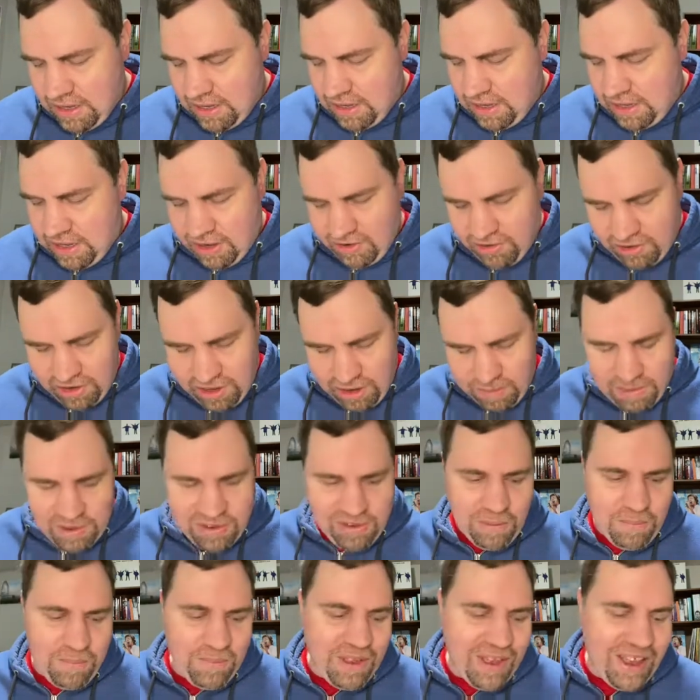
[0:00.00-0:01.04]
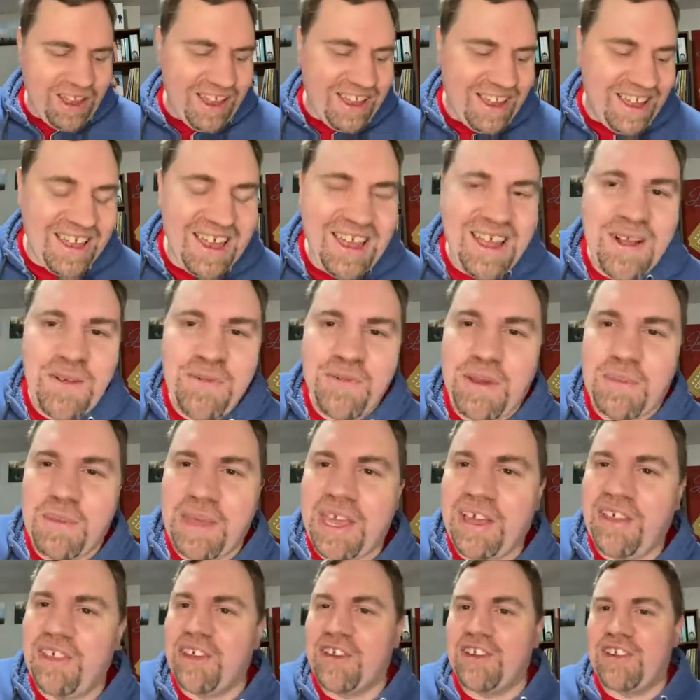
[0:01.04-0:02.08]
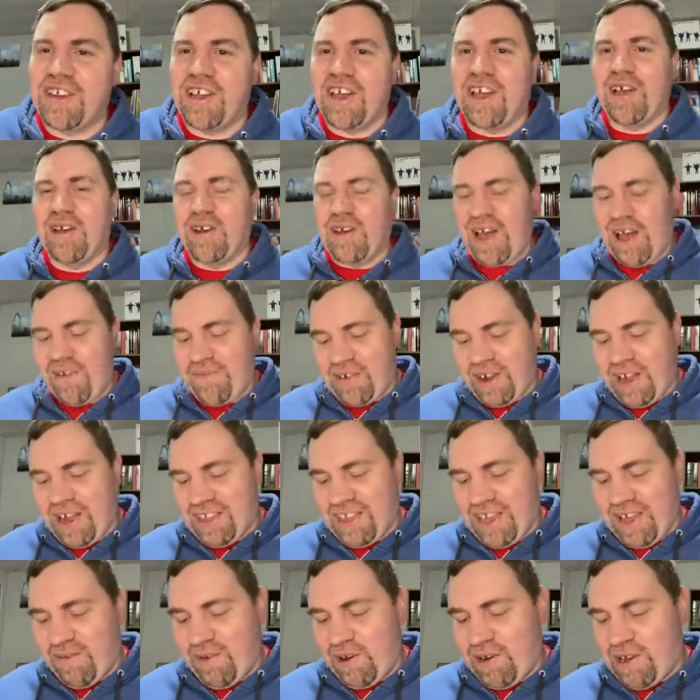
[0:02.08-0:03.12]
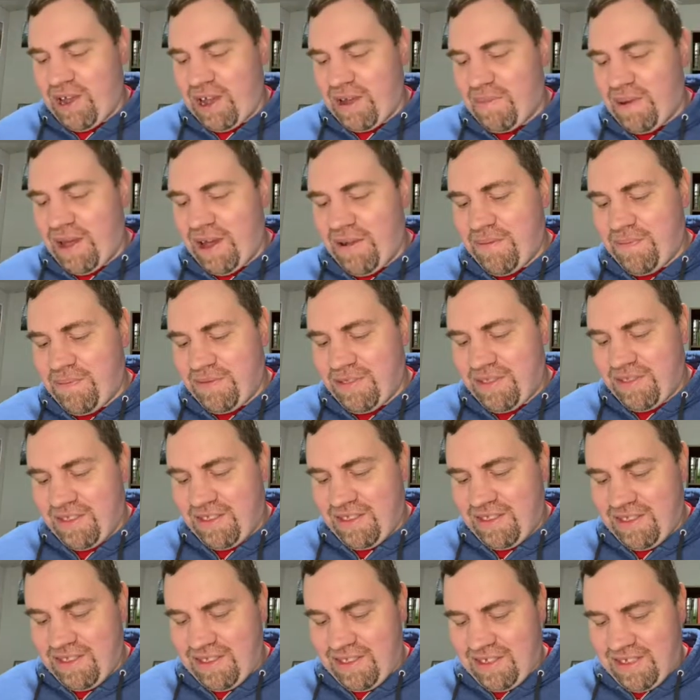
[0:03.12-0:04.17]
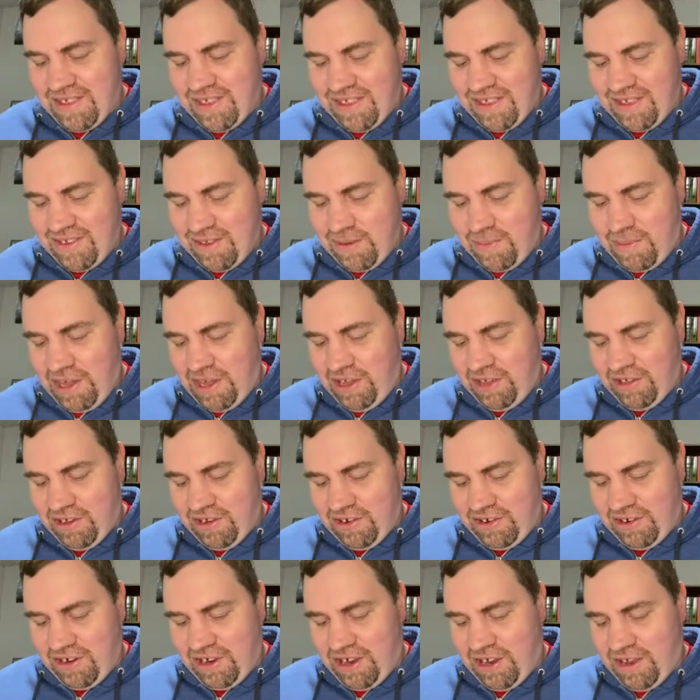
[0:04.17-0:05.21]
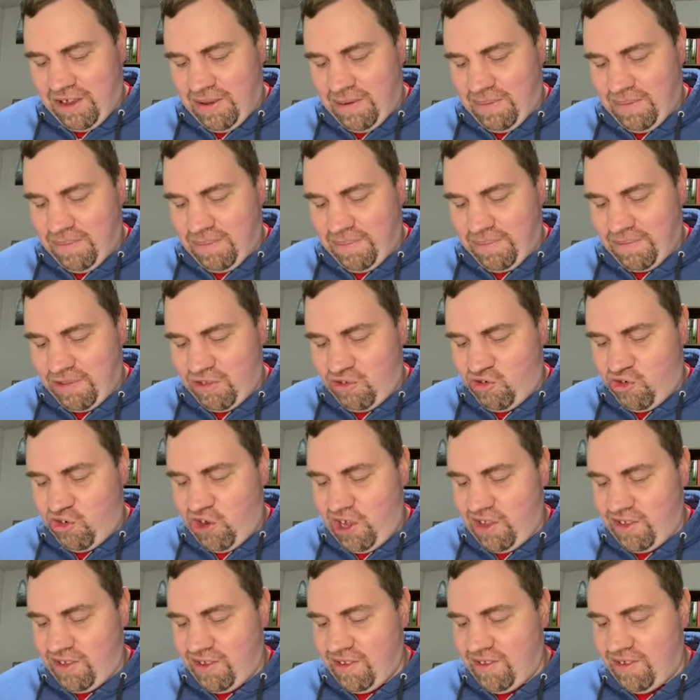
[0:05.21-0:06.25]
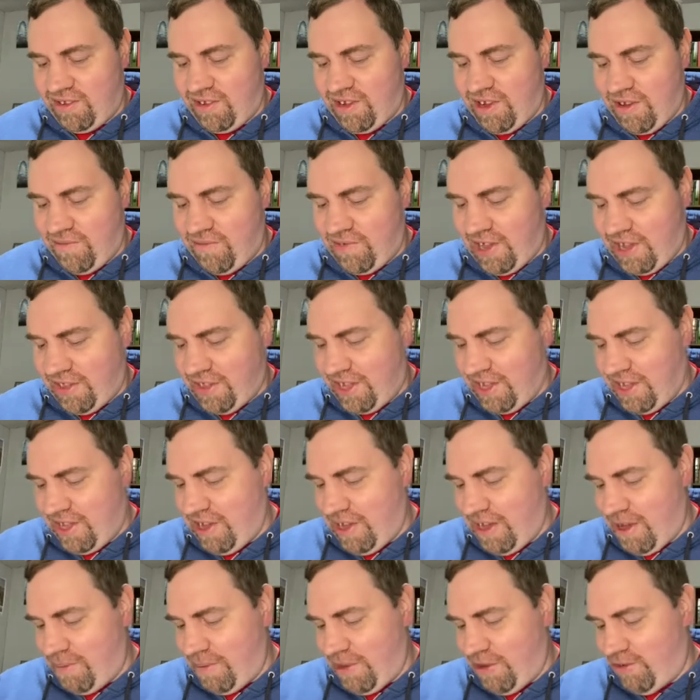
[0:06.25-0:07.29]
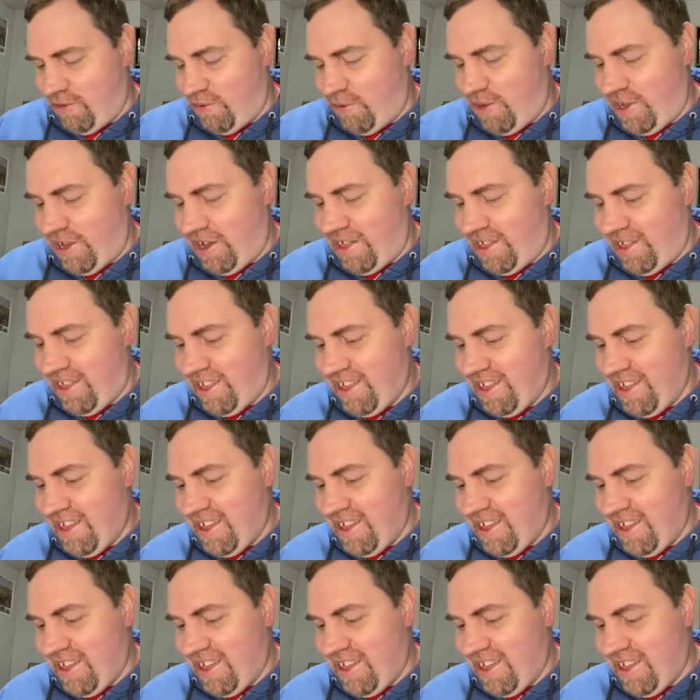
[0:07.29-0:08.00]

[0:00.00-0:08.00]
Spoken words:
He also got me some English. I forgot that we were talking about some English treats and stuff. Yeah, I think he got me as well.